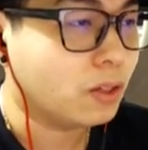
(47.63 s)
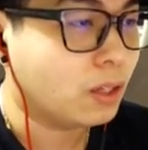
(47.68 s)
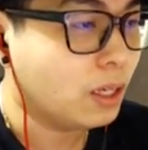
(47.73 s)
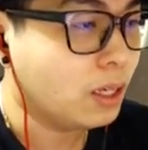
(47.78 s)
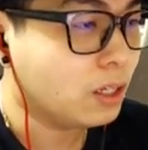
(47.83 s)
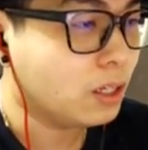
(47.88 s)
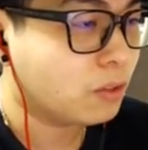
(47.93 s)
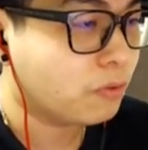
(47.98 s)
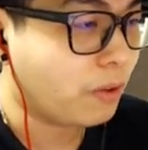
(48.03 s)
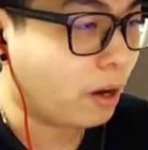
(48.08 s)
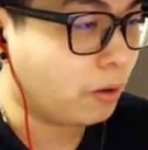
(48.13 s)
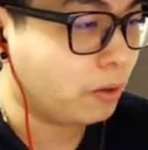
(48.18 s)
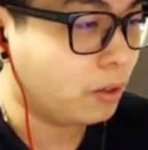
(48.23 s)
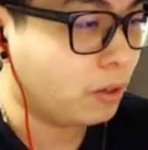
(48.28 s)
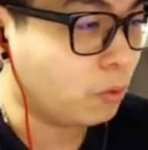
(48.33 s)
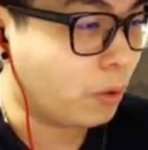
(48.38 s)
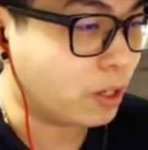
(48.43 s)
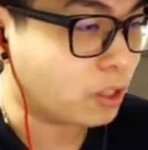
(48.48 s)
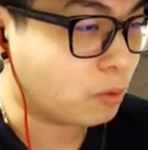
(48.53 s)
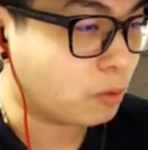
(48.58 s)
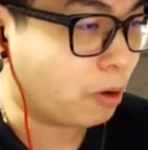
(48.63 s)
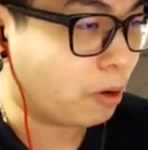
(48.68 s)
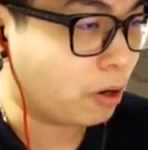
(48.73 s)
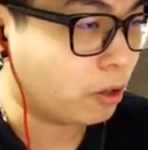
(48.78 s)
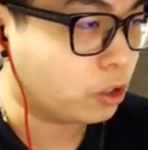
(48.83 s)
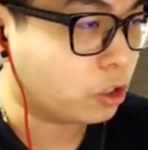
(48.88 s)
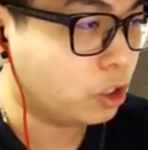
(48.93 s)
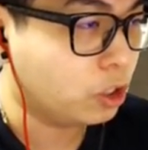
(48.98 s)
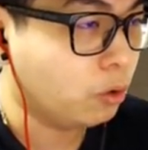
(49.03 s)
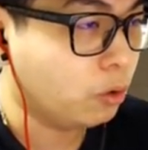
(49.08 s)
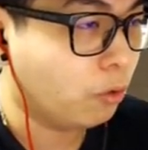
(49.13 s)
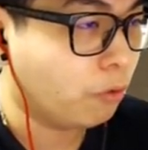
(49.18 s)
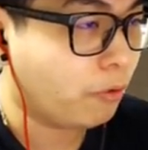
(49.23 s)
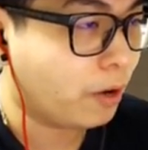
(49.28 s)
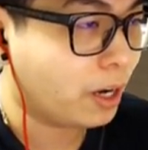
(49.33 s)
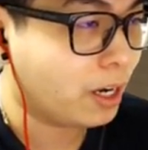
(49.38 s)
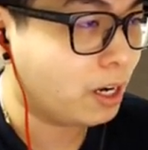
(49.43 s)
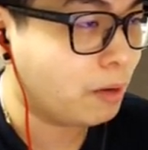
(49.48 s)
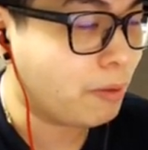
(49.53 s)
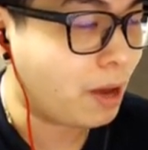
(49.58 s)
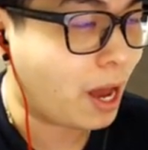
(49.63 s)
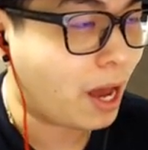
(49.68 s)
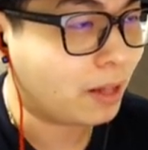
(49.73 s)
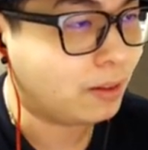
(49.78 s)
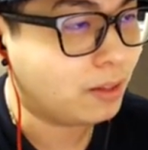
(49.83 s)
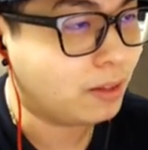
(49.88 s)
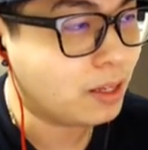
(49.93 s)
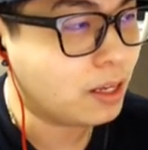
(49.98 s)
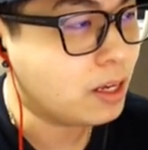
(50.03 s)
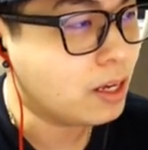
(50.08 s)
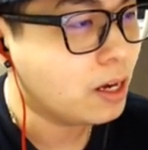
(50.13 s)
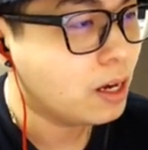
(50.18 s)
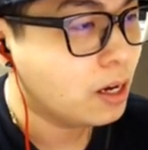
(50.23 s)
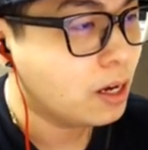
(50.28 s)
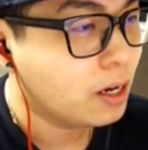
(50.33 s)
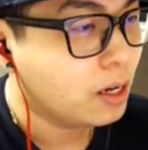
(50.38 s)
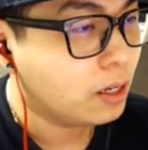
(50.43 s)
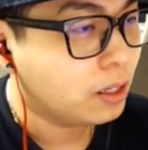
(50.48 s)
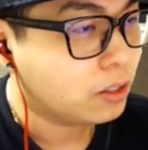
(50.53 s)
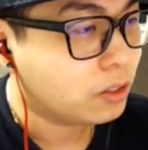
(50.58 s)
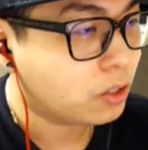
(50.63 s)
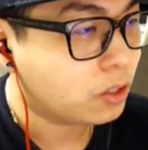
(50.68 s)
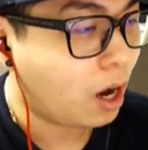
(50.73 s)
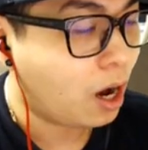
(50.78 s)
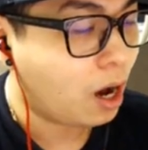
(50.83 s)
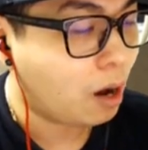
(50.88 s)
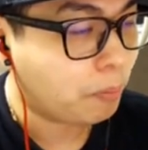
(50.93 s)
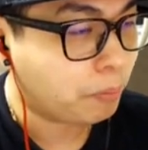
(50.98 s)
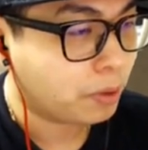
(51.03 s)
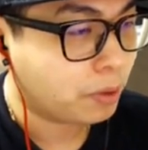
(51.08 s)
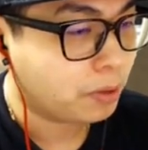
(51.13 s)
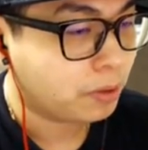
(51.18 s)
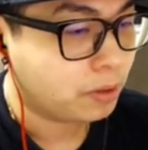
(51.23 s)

found in West March. You will find him at the top,